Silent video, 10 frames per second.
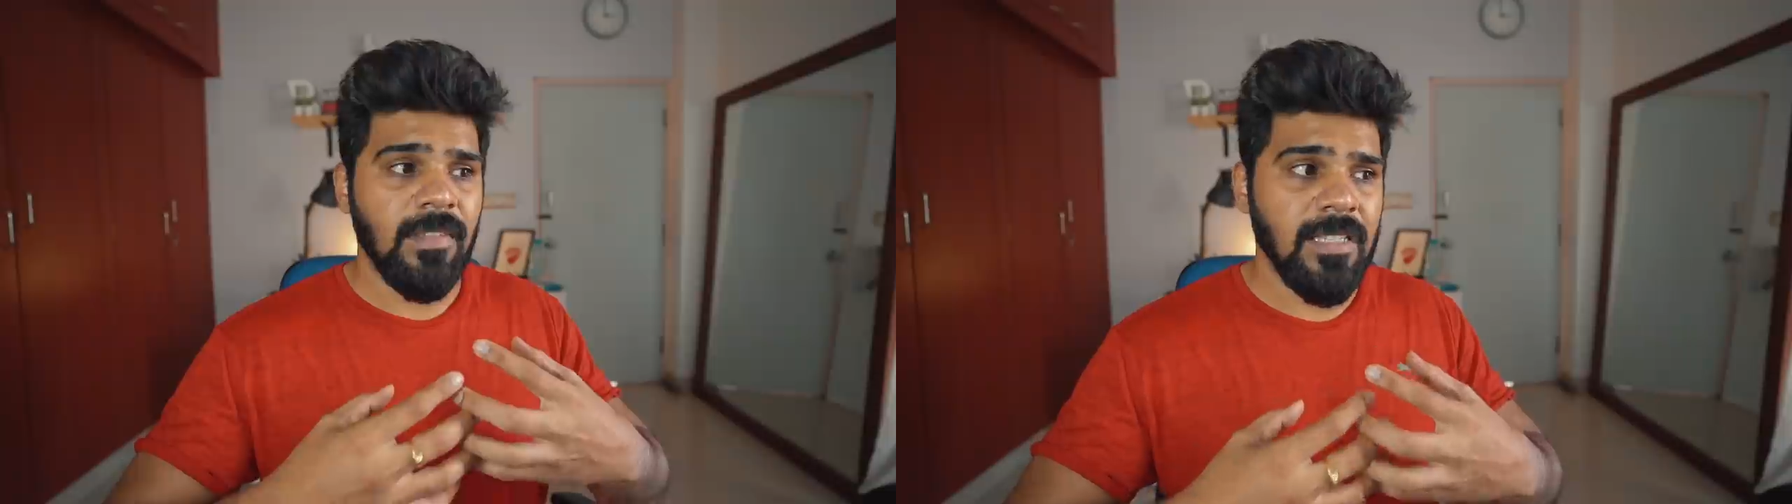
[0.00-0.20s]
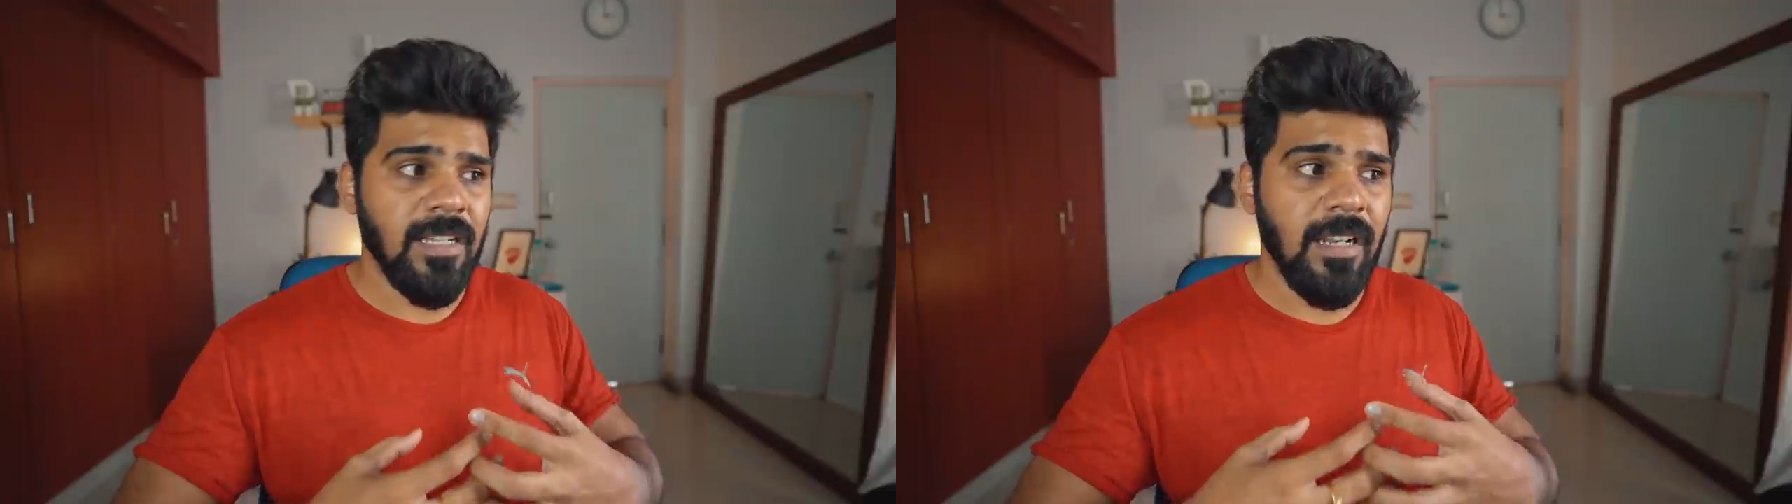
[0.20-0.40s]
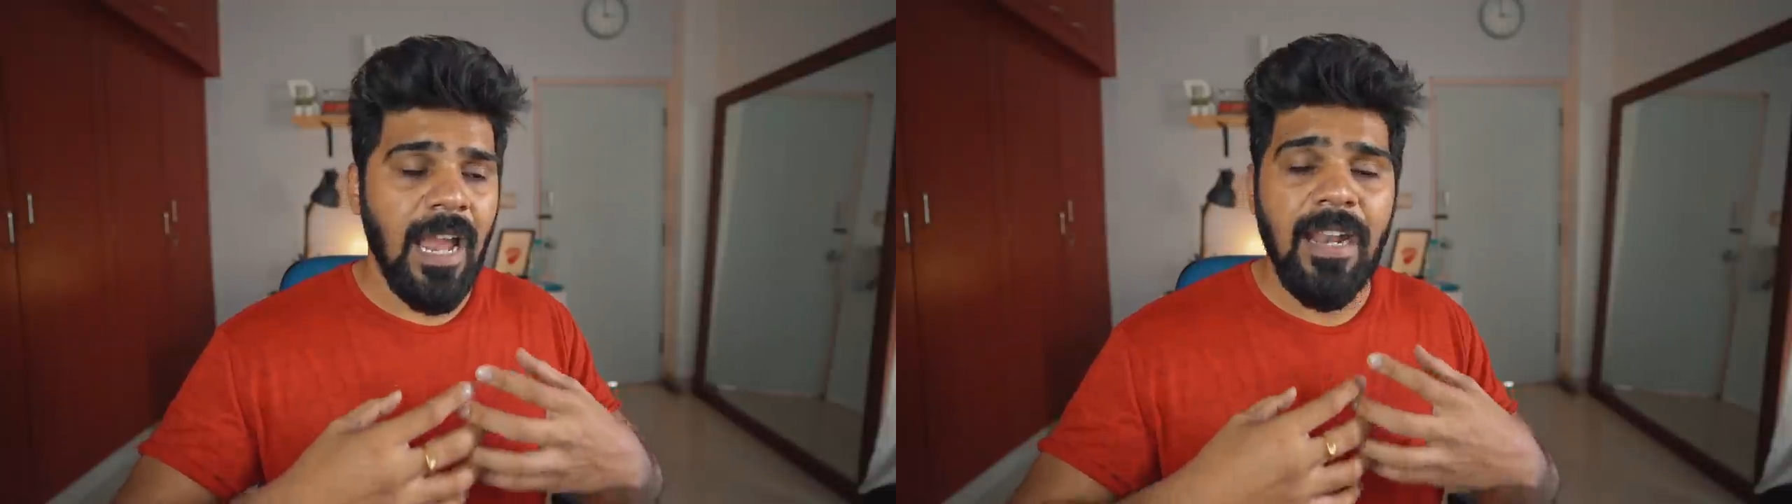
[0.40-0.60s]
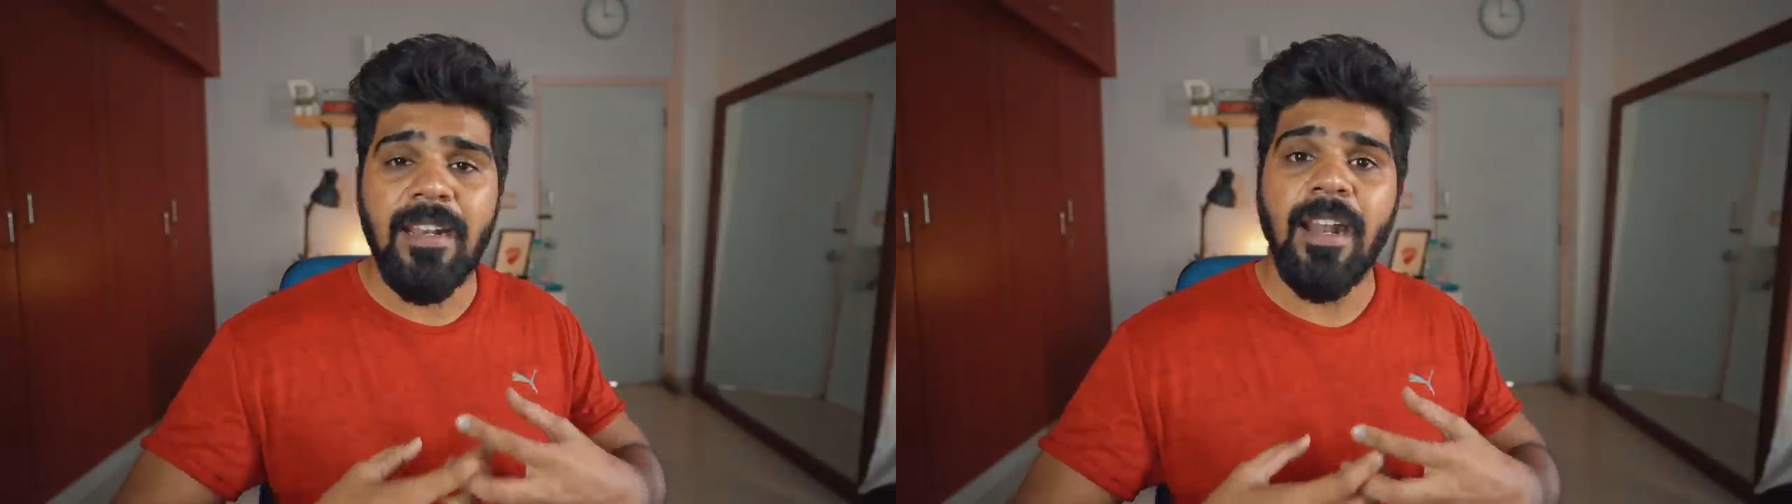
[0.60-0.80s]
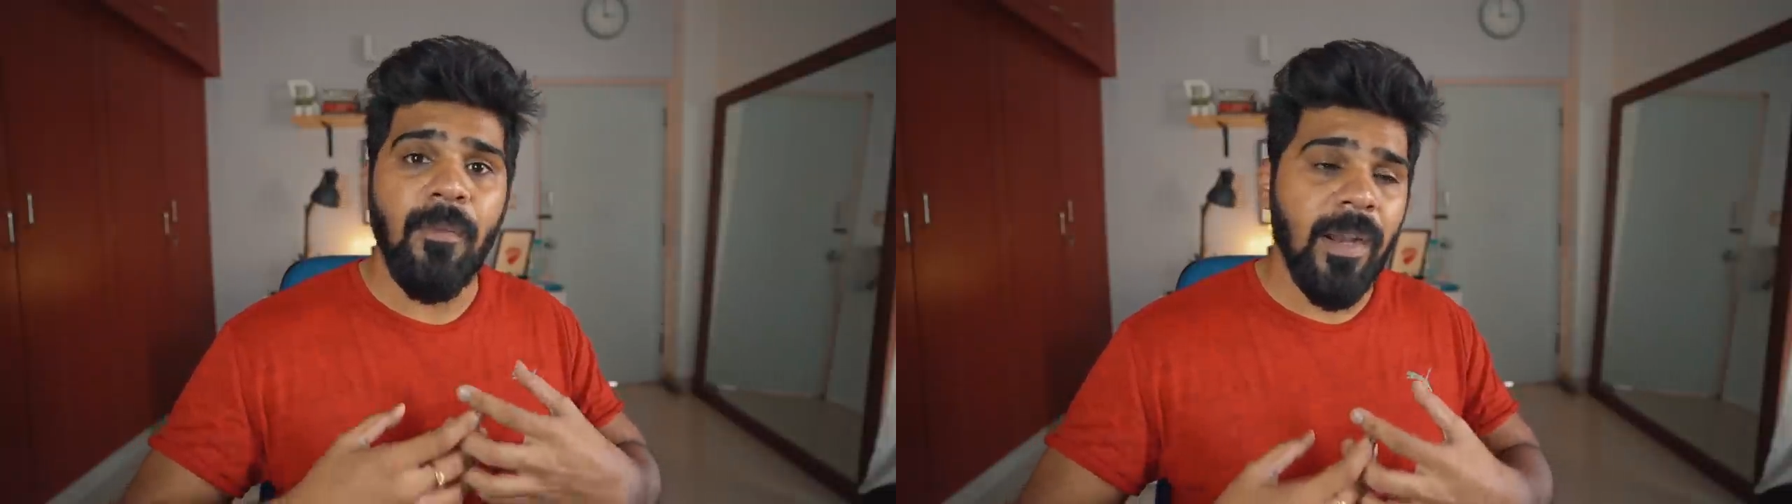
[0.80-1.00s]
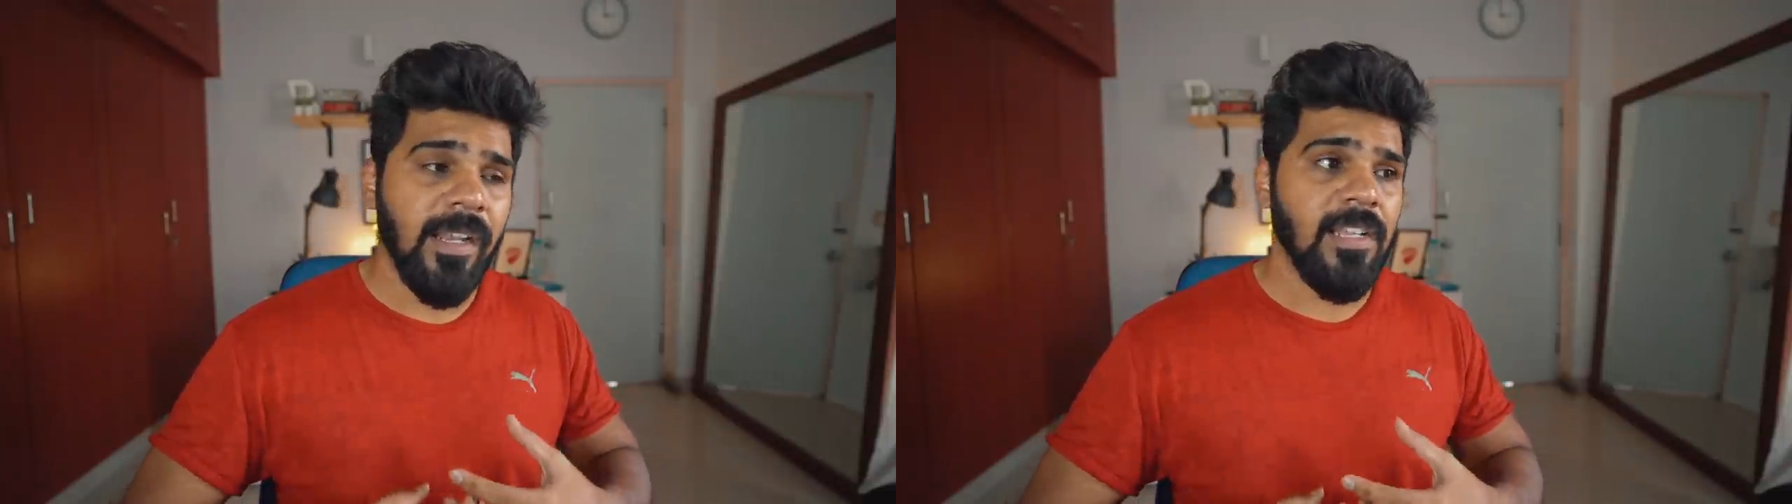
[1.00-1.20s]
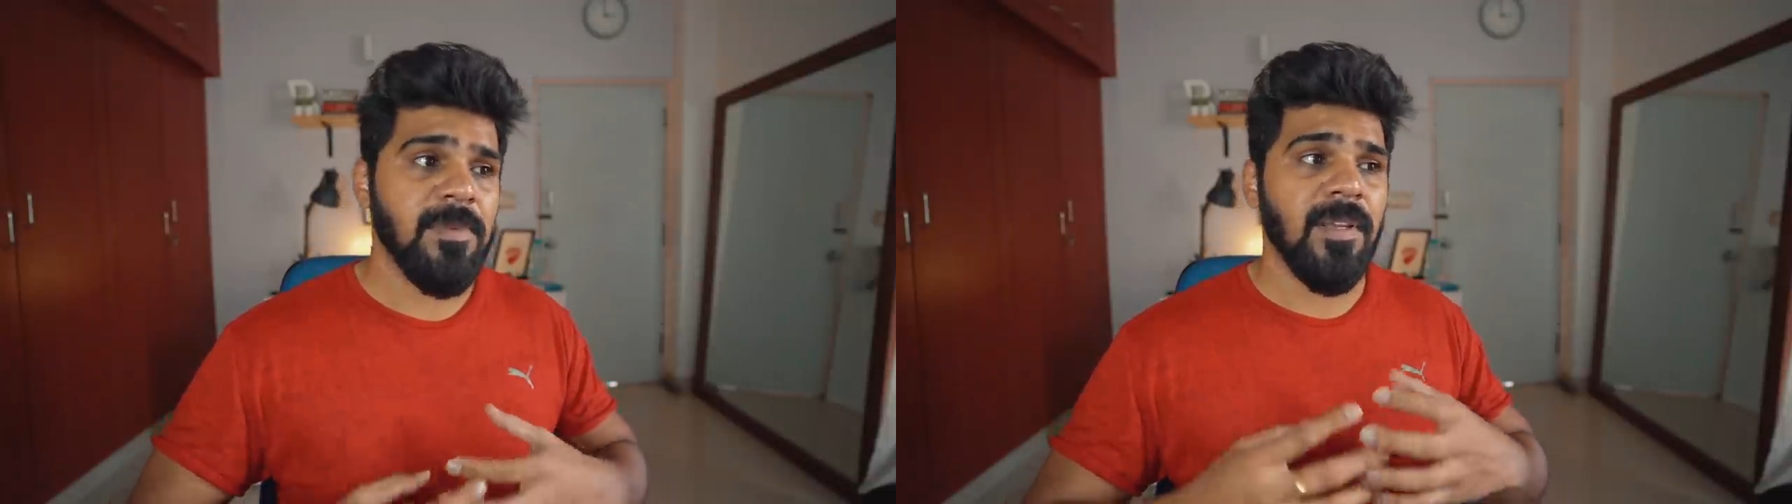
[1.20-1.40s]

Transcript: That's an added advantage